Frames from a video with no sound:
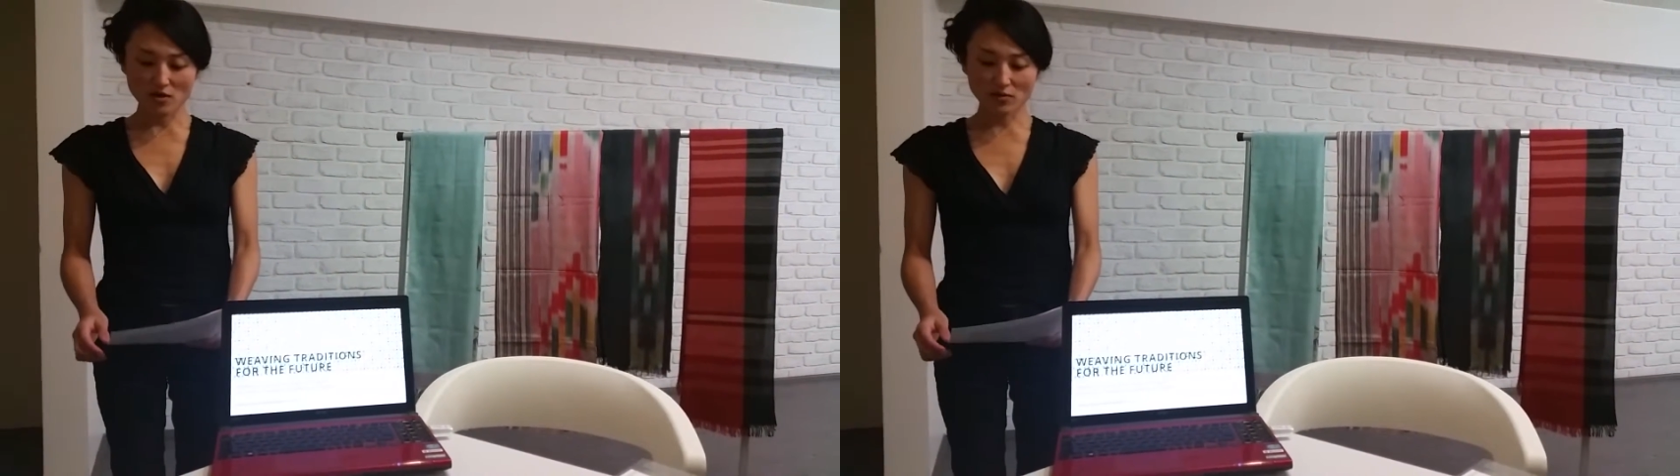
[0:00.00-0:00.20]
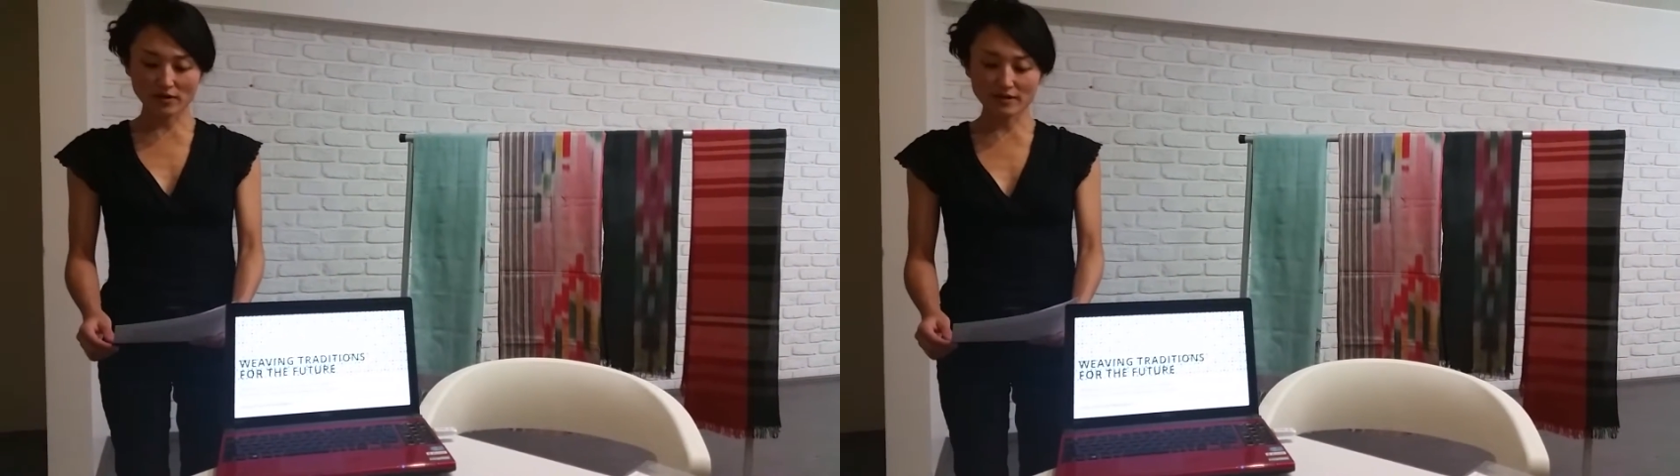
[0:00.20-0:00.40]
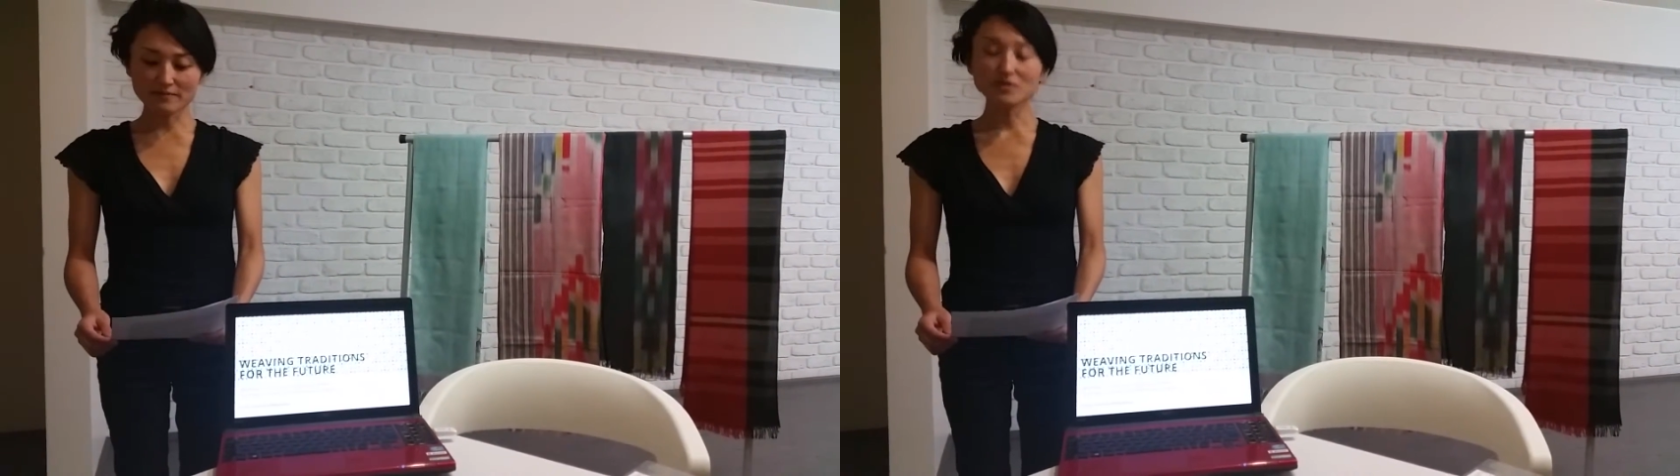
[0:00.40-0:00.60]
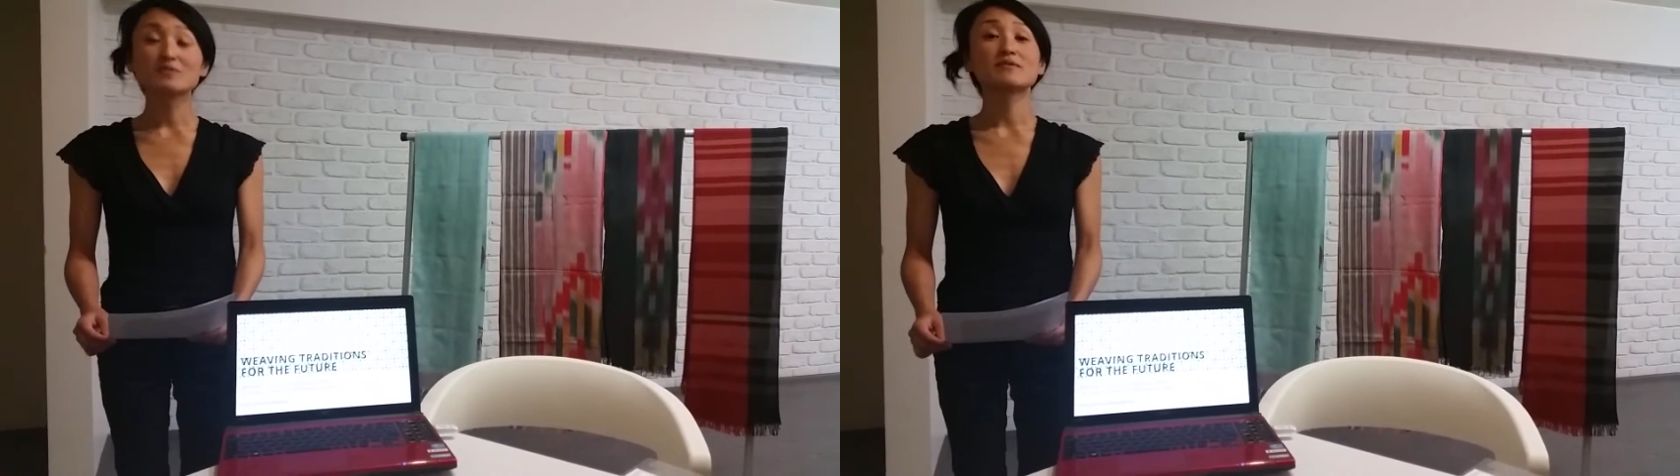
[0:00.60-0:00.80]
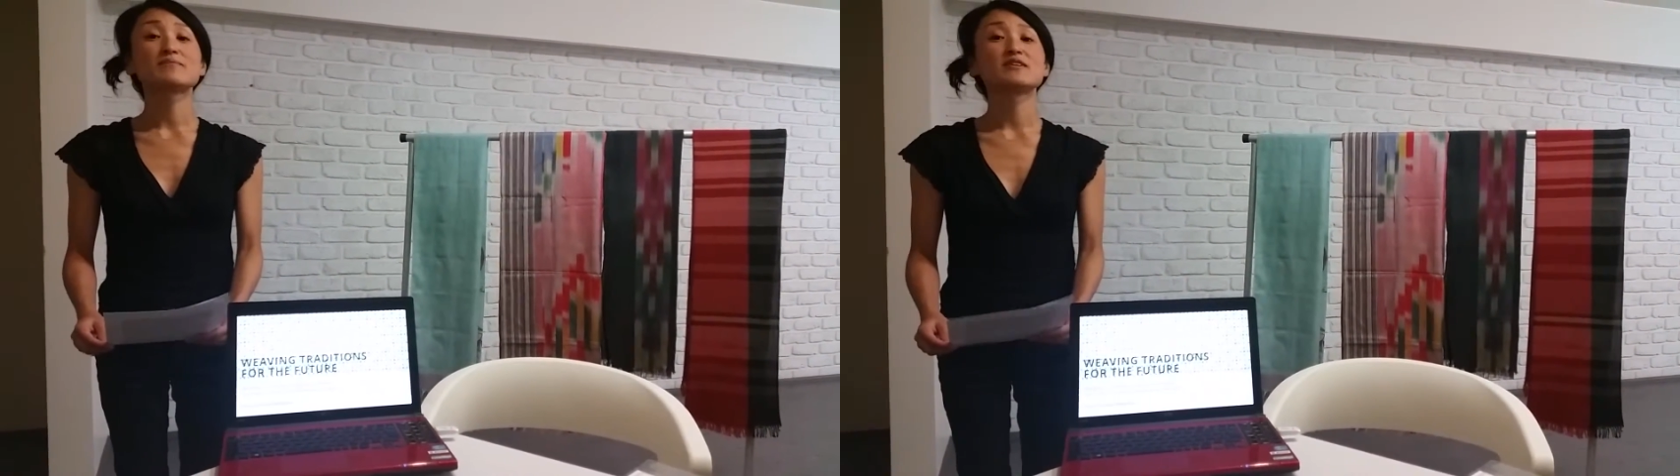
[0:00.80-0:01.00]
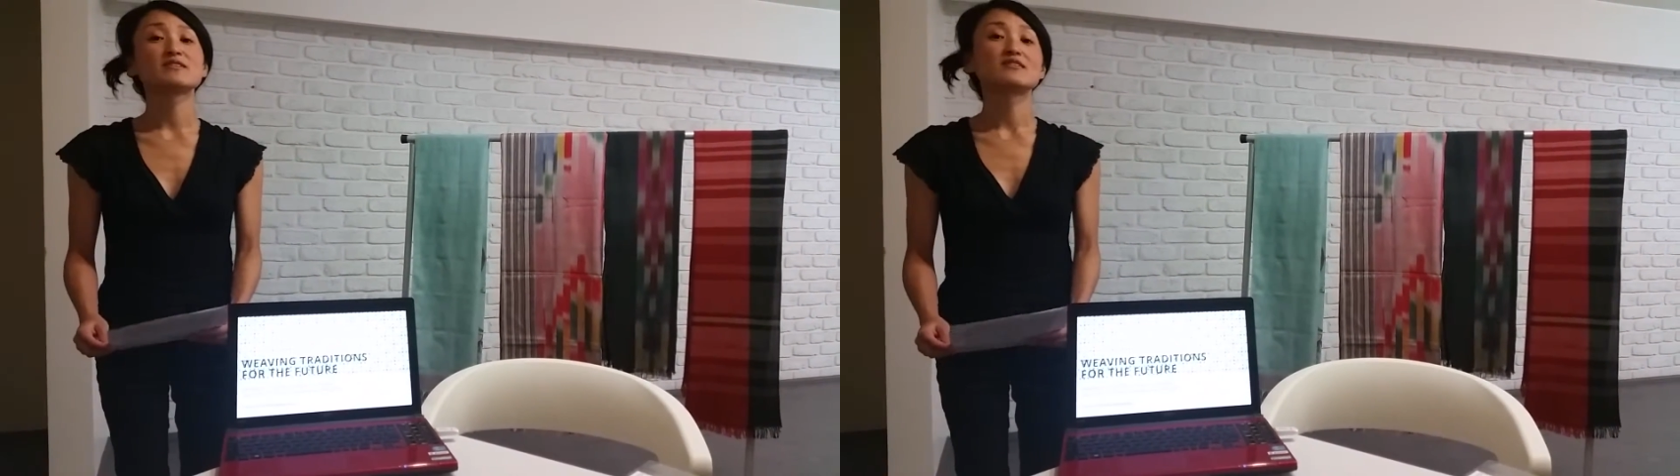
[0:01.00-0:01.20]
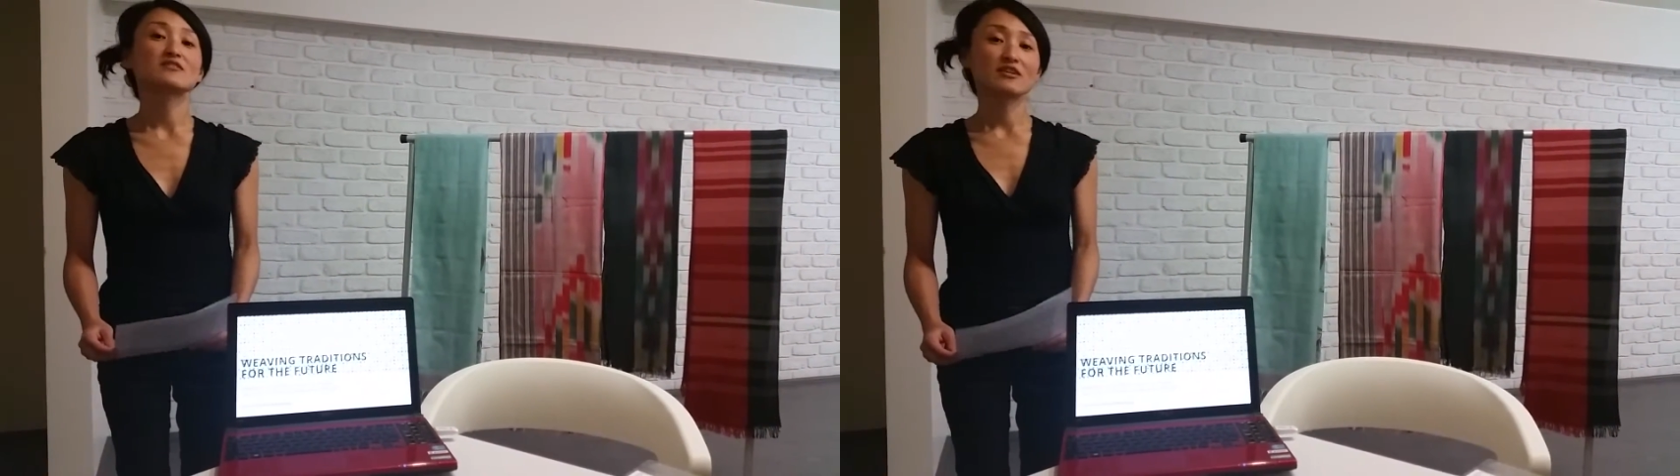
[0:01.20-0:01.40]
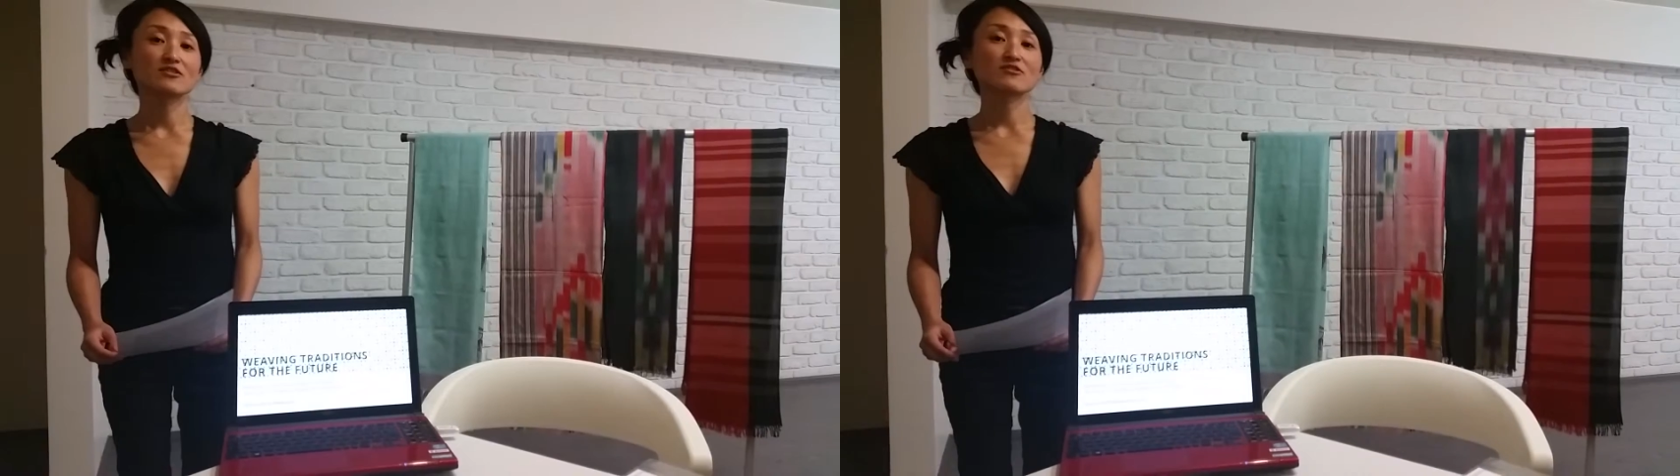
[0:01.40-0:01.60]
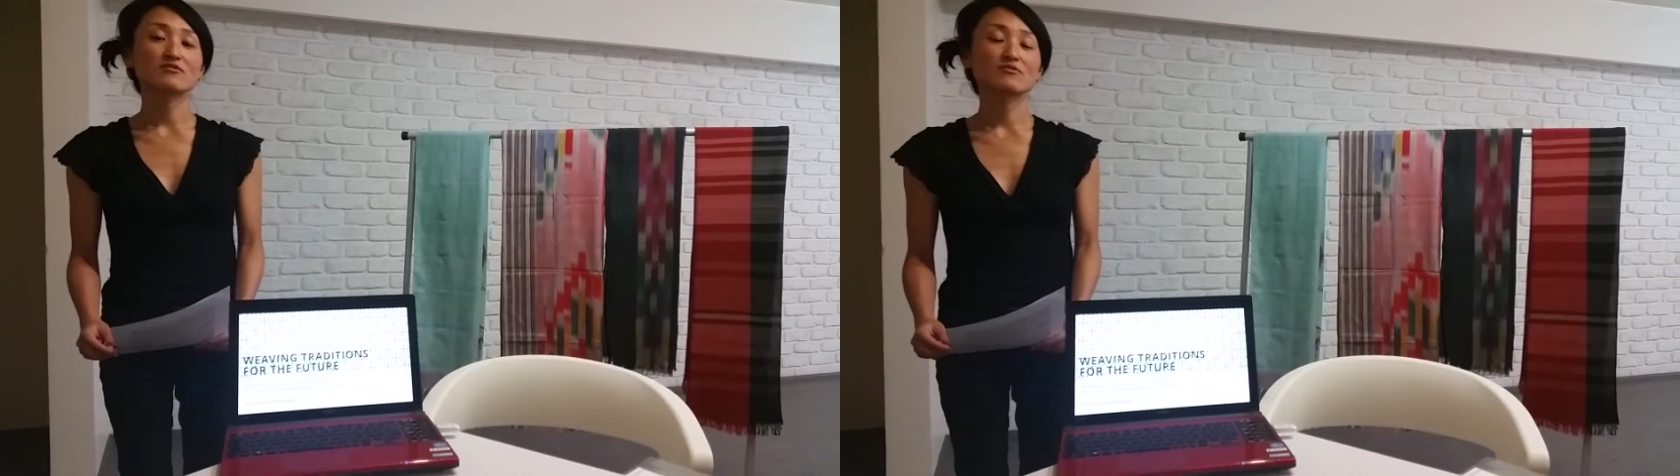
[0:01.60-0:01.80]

Welcome to my presentation,